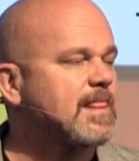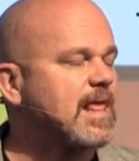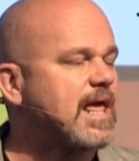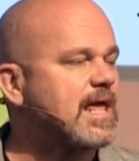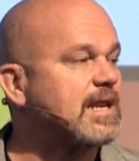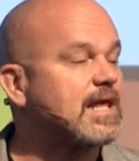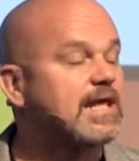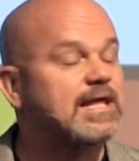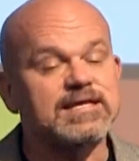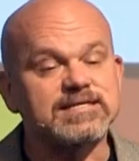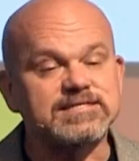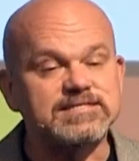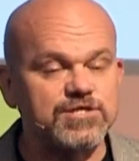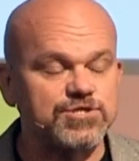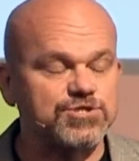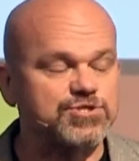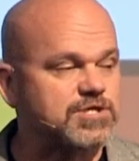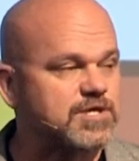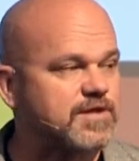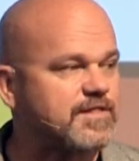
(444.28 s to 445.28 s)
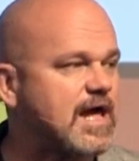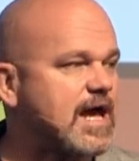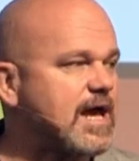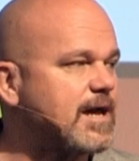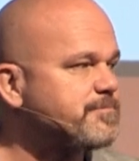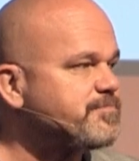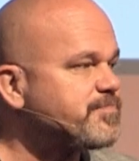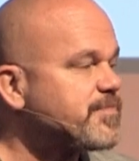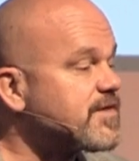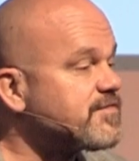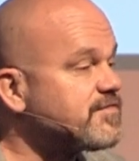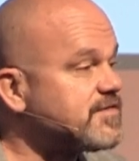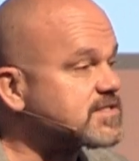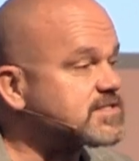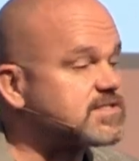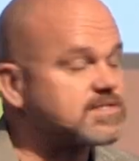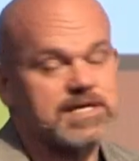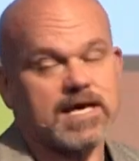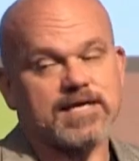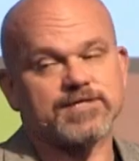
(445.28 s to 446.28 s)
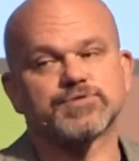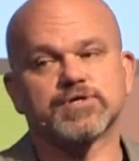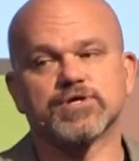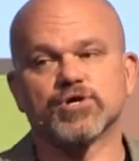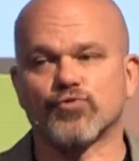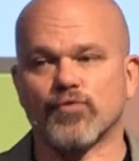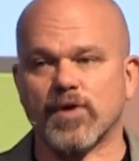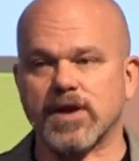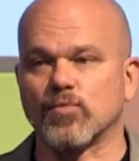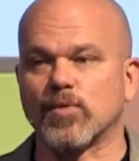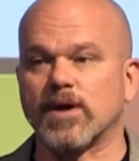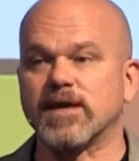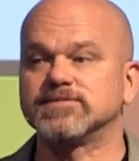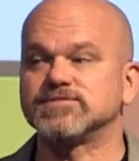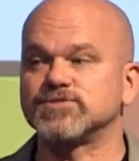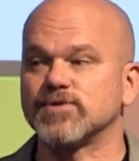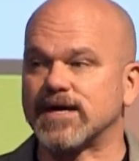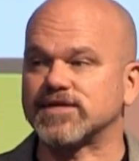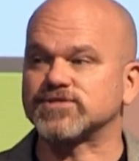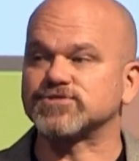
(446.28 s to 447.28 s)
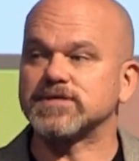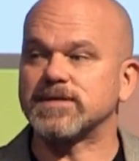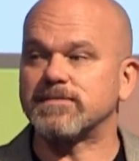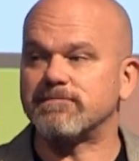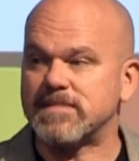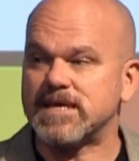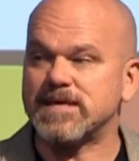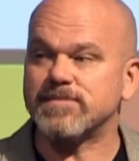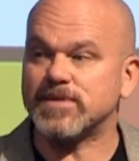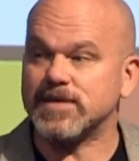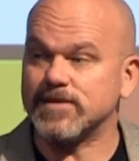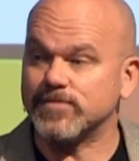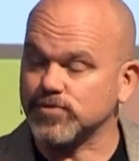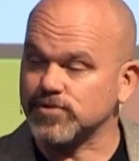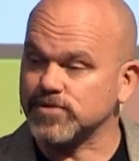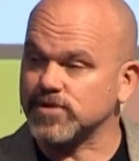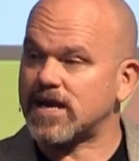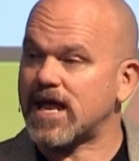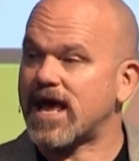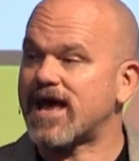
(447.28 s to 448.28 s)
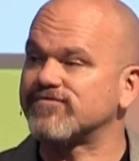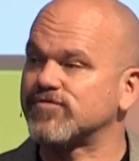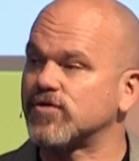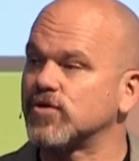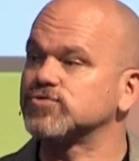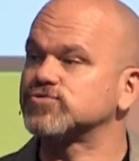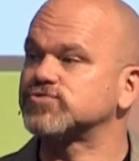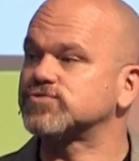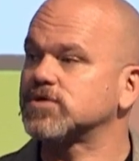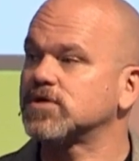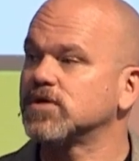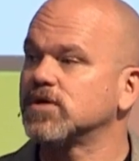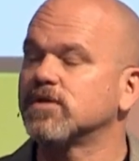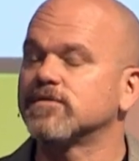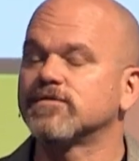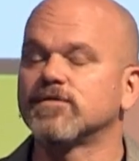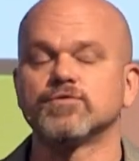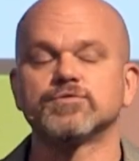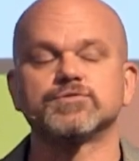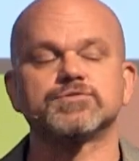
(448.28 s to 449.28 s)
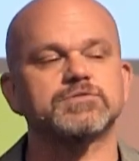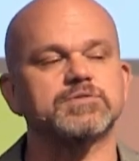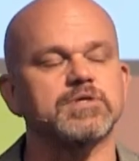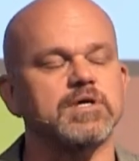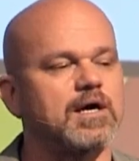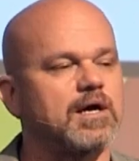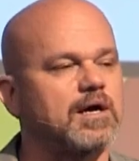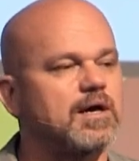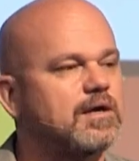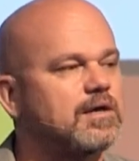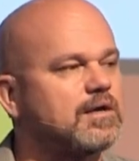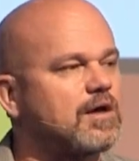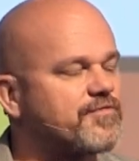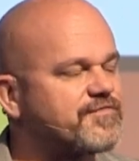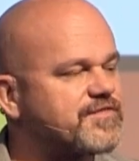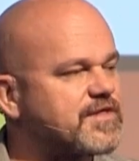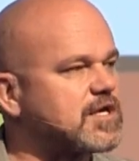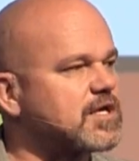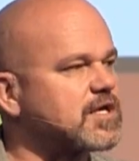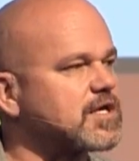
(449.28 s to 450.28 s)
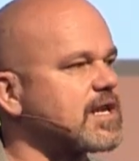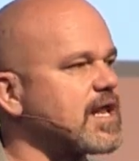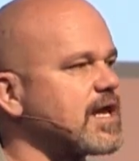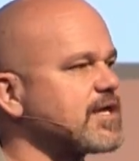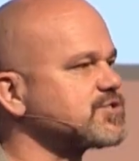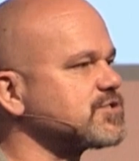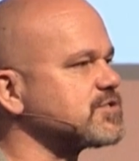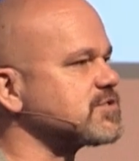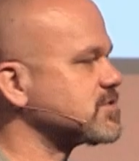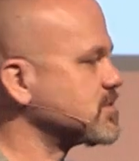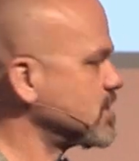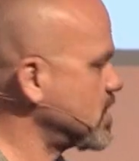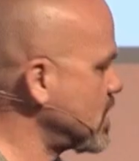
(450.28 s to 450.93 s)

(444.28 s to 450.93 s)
And in addition to that, this is actually a great way to actually meet people and have those authentic connections.